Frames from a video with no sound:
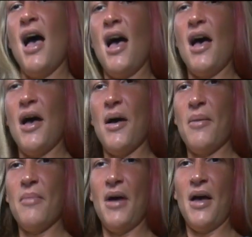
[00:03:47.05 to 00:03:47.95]

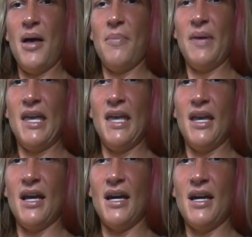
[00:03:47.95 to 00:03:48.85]
um, up
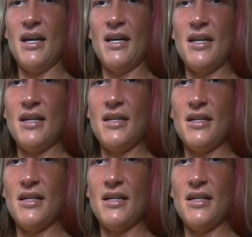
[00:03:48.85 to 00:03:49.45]
here.